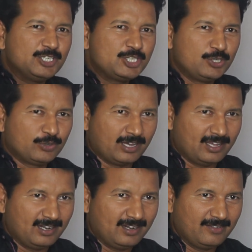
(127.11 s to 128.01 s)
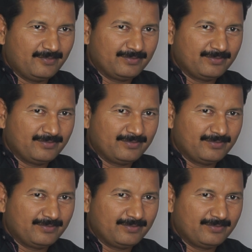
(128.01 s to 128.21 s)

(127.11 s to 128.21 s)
sugar,